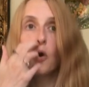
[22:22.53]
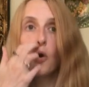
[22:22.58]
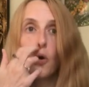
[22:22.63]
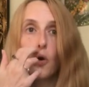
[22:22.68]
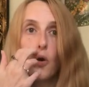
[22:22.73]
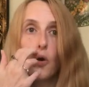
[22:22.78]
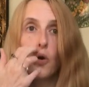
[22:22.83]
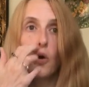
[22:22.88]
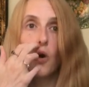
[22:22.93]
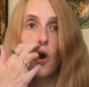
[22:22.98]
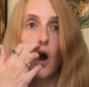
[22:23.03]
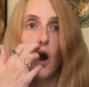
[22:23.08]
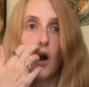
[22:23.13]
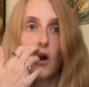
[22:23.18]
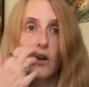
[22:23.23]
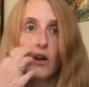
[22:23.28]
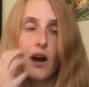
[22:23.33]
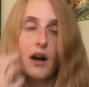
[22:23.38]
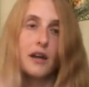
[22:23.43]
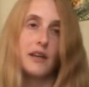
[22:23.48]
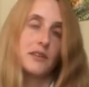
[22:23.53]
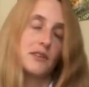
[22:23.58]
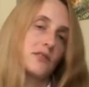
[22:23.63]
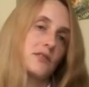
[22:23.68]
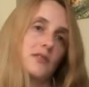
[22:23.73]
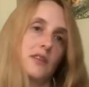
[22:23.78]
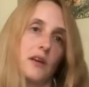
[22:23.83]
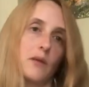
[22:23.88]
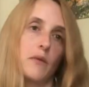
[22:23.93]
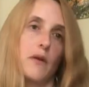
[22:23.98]
or our gut
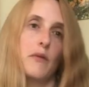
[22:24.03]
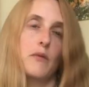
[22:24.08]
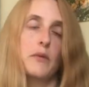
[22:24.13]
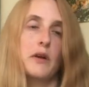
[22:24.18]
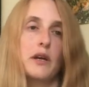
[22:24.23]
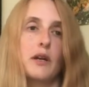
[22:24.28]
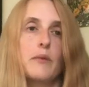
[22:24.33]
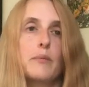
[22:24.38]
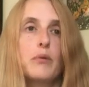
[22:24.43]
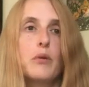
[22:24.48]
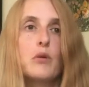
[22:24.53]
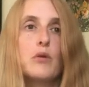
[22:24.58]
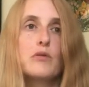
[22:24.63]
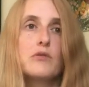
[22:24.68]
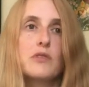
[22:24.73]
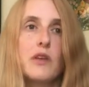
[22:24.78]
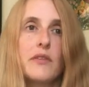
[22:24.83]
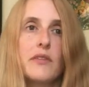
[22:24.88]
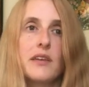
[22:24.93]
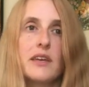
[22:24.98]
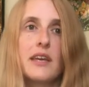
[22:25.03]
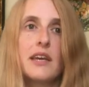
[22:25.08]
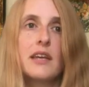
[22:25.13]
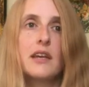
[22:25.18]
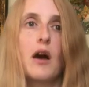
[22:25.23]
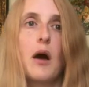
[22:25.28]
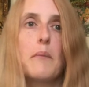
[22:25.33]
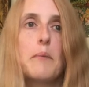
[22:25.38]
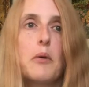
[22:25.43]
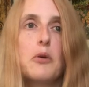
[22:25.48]
instinct, whether we're going to put something in
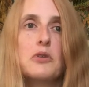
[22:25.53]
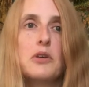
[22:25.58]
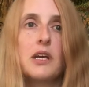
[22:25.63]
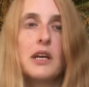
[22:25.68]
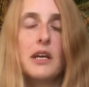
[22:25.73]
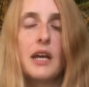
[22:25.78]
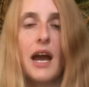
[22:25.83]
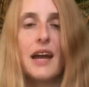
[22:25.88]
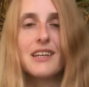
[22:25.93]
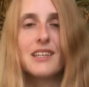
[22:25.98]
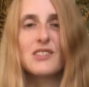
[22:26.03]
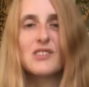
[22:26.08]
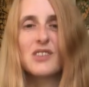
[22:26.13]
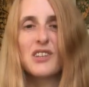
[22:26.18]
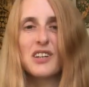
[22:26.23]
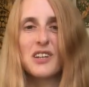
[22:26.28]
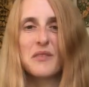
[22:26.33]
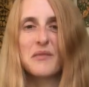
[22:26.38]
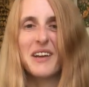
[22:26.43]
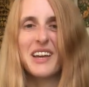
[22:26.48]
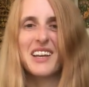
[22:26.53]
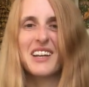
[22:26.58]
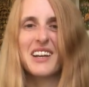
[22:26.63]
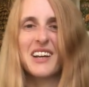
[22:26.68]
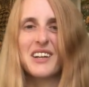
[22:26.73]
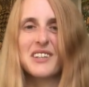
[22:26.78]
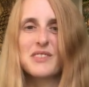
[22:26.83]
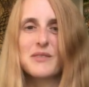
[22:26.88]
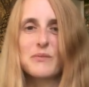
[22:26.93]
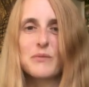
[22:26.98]
our body and it's going to make
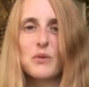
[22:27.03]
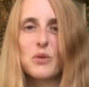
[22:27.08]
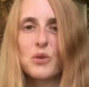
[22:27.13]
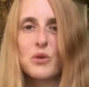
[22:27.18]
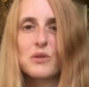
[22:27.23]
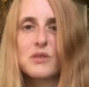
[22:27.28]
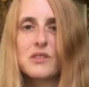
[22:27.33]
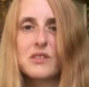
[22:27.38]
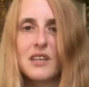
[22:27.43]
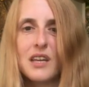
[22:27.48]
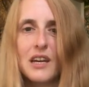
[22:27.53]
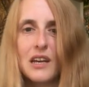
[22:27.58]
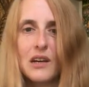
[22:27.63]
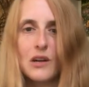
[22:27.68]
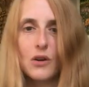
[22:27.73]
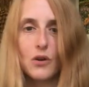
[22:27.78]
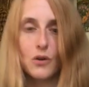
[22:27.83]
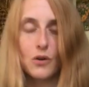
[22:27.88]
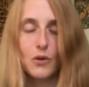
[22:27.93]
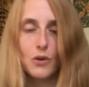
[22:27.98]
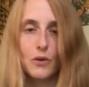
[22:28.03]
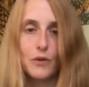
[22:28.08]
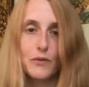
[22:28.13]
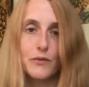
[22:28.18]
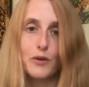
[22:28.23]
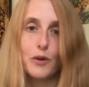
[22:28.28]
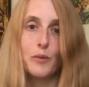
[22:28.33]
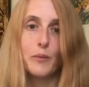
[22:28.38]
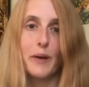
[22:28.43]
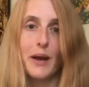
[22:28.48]
us more sick or
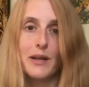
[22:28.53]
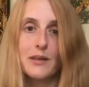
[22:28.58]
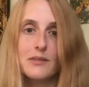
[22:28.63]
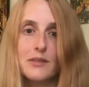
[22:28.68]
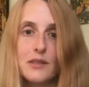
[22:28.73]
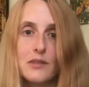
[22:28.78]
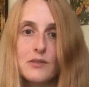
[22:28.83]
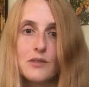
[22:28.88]
feel better.